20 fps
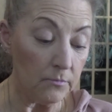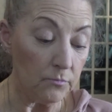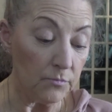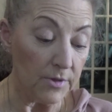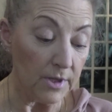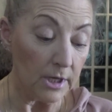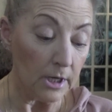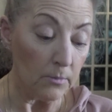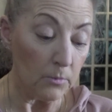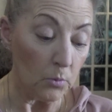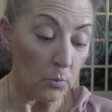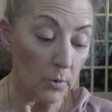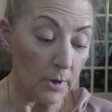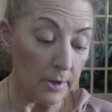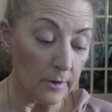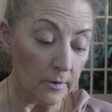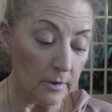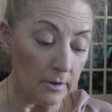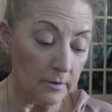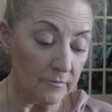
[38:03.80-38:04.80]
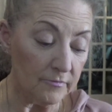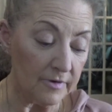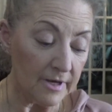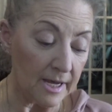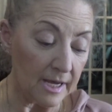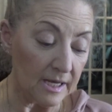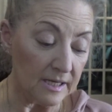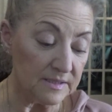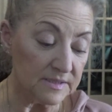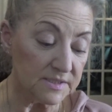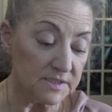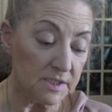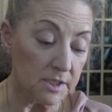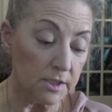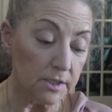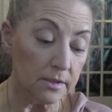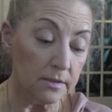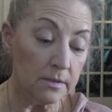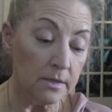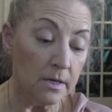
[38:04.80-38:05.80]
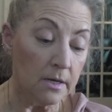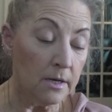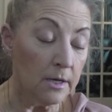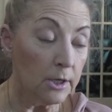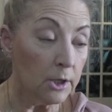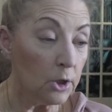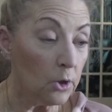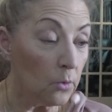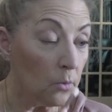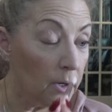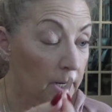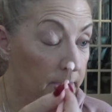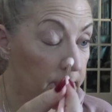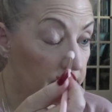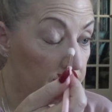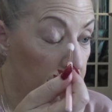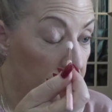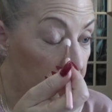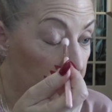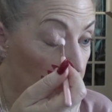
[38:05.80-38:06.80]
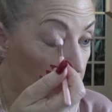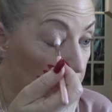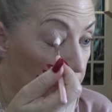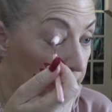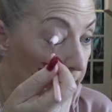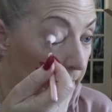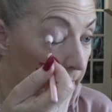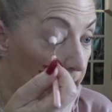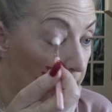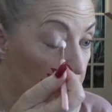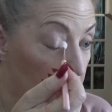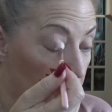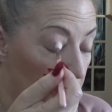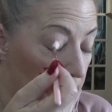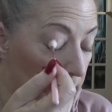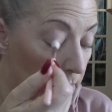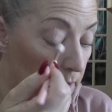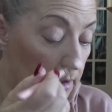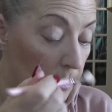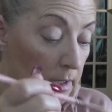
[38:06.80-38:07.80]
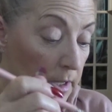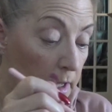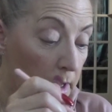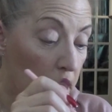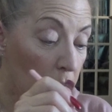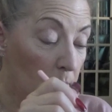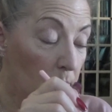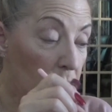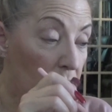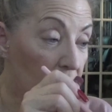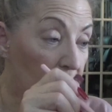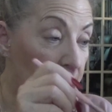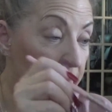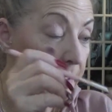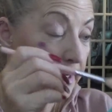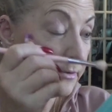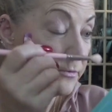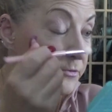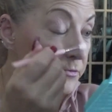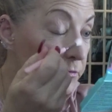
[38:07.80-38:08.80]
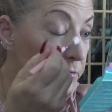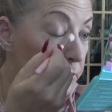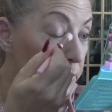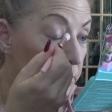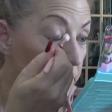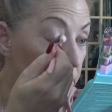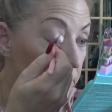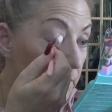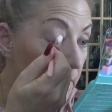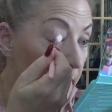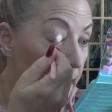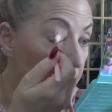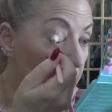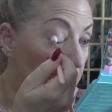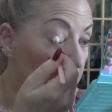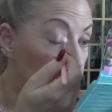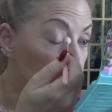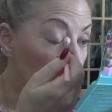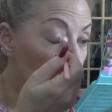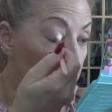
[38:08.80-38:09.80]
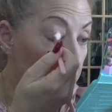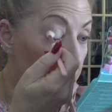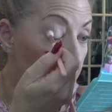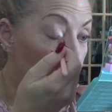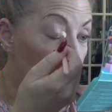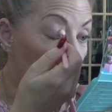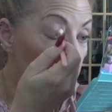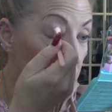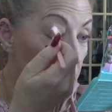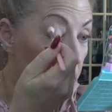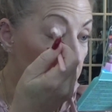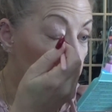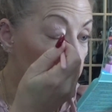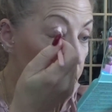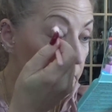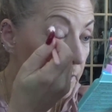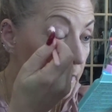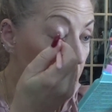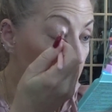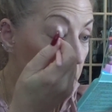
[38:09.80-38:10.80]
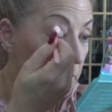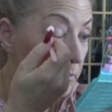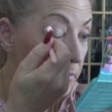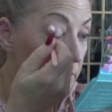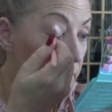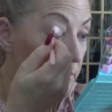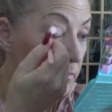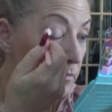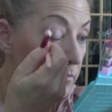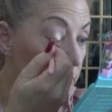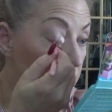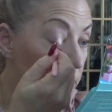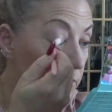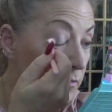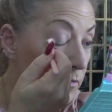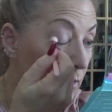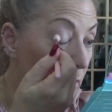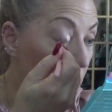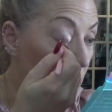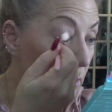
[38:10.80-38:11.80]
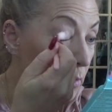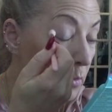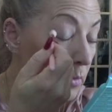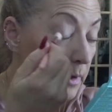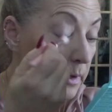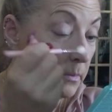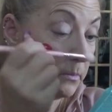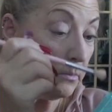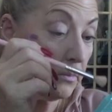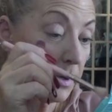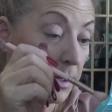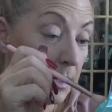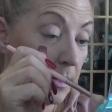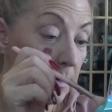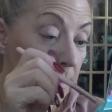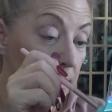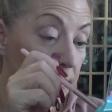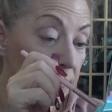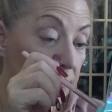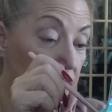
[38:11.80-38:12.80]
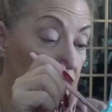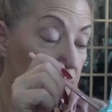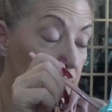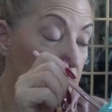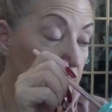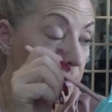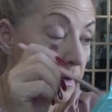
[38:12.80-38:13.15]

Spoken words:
that I'm aware of has corrected me on that, but it's true. I got them backwards and I was so embarrassed.